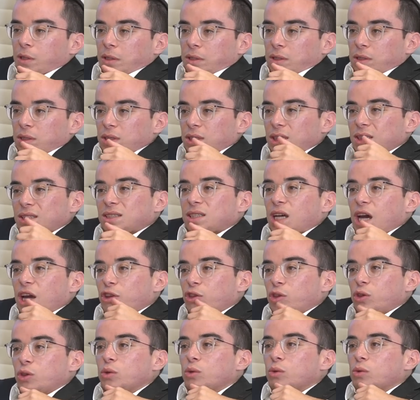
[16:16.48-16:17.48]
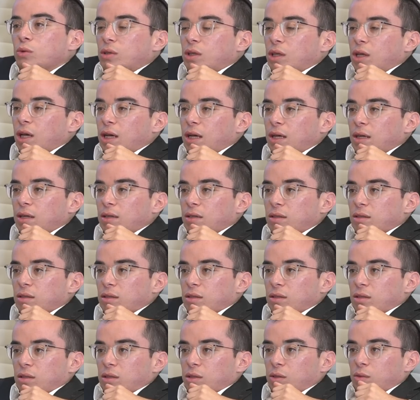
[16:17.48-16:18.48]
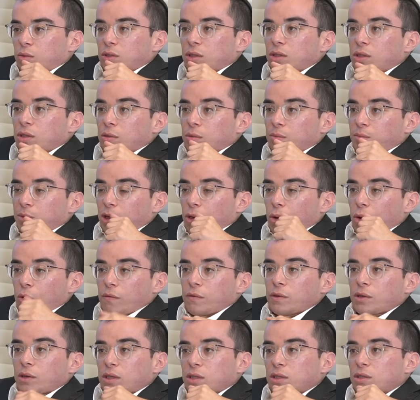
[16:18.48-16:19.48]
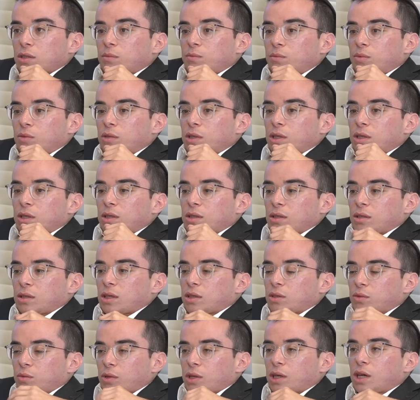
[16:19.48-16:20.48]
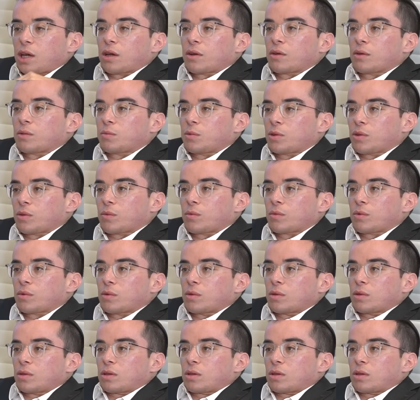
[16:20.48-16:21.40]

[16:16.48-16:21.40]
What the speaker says: since I knew that it was gonna be over at some point, that's what carried me through.